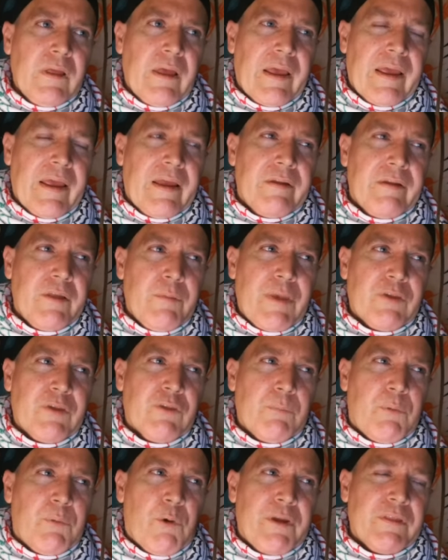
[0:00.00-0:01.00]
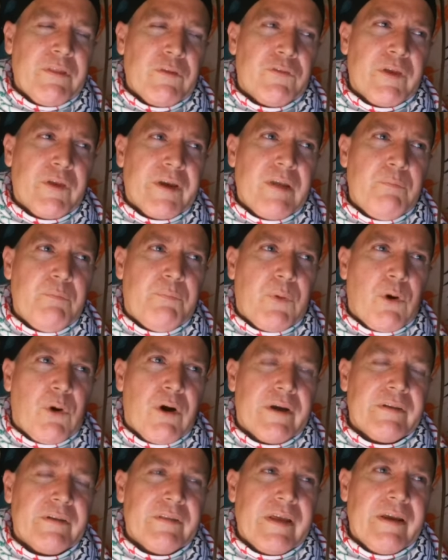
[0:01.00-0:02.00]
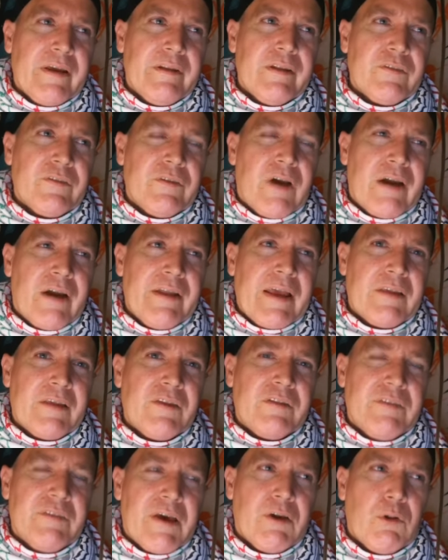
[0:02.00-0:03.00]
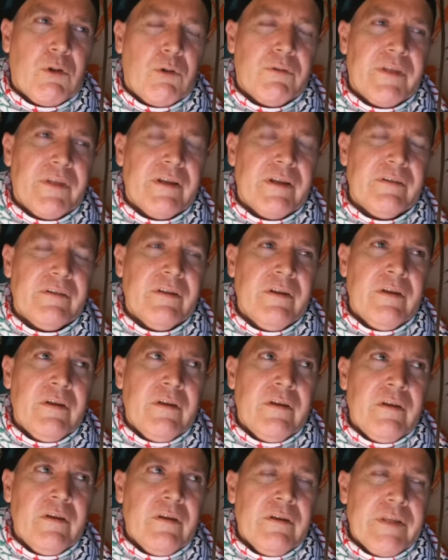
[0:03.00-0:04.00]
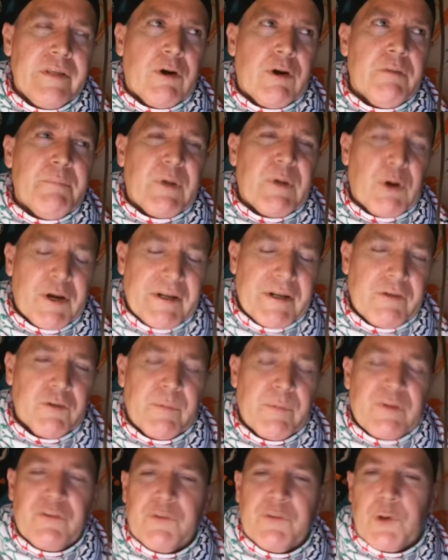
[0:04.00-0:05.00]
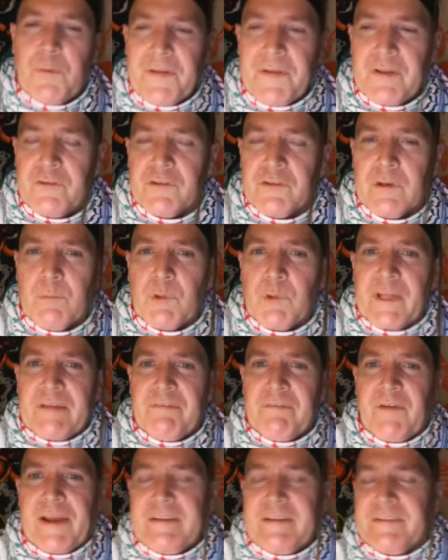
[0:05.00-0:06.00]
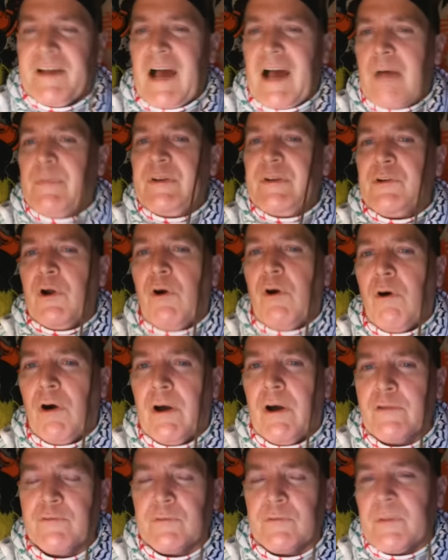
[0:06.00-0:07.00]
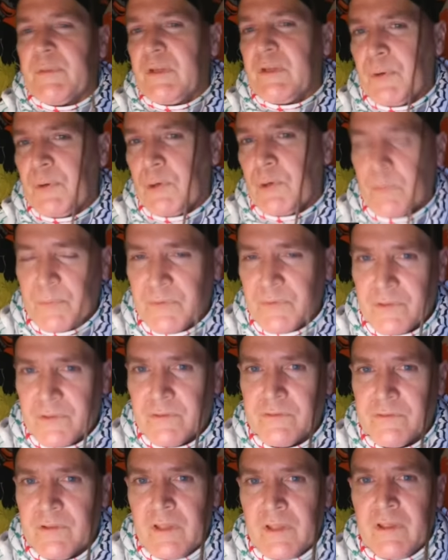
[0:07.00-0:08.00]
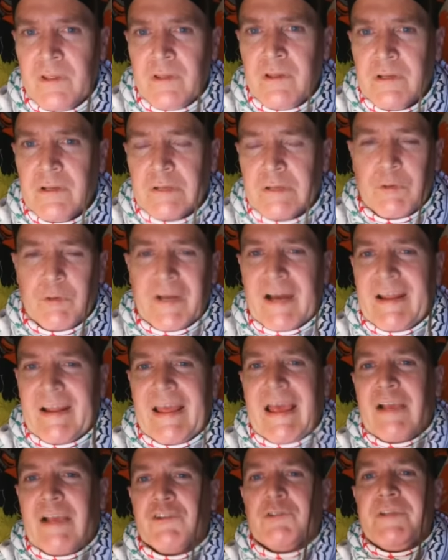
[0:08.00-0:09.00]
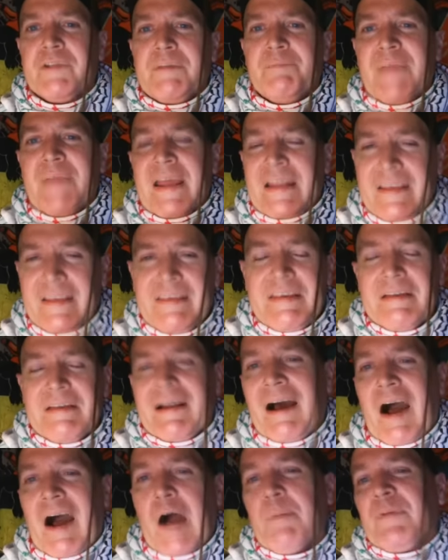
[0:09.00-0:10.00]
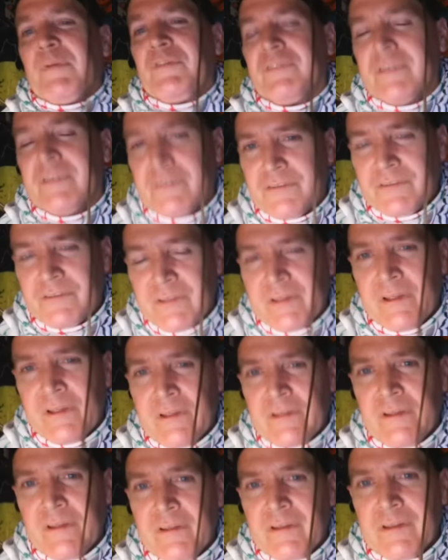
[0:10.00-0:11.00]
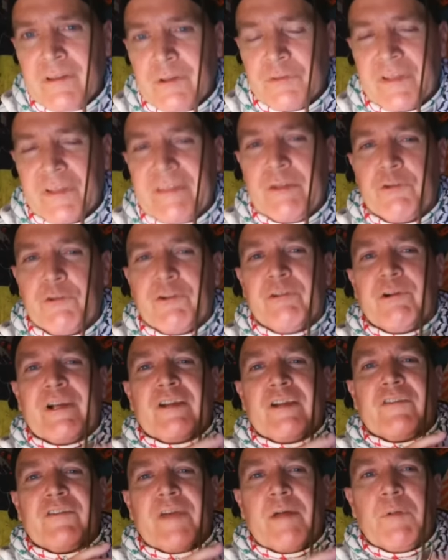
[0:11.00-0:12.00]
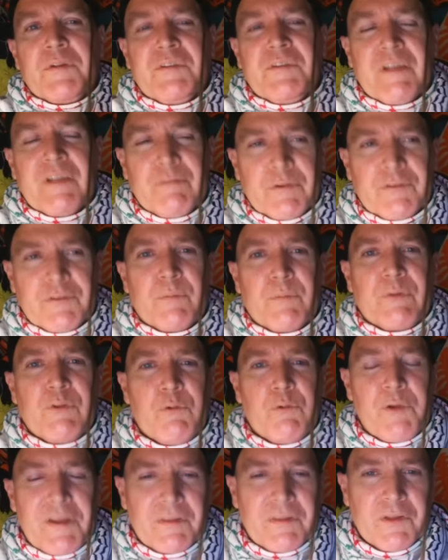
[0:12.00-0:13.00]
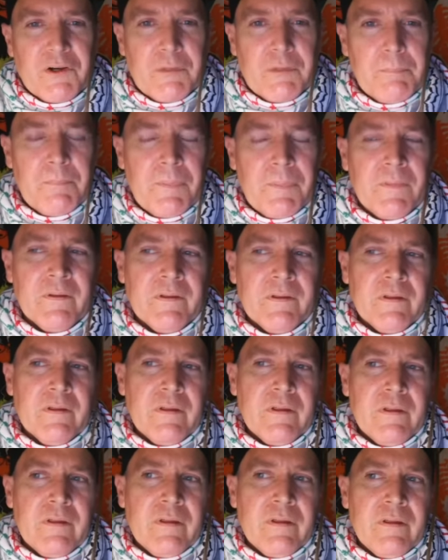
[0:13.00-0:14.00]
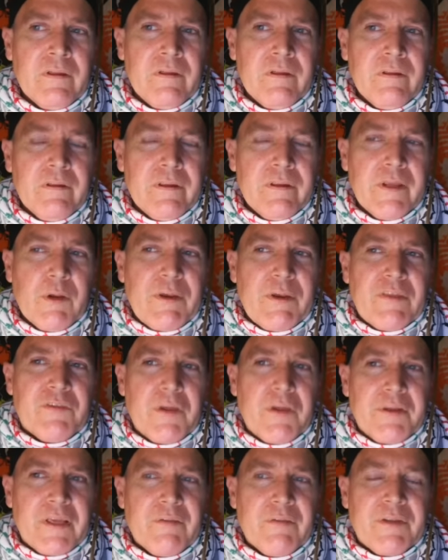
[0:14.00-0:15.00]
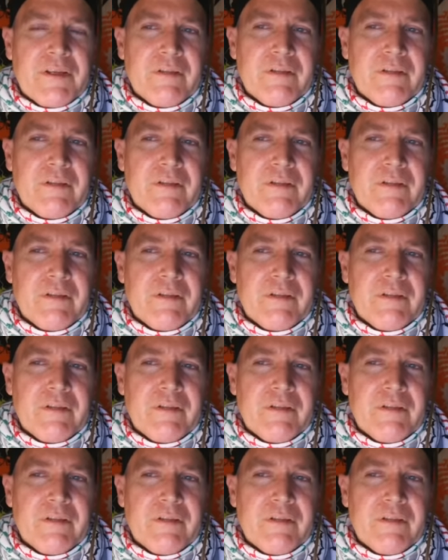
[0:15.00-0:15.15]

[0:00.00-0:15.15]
he makes the point in the second book that it's not accidental that, you know, Americanism and Sovietism will, like, find common cause for limited purposes, because they're not actually Manichaean opposites. There's, like, there's irreconcilable differences between them. You know, he said, given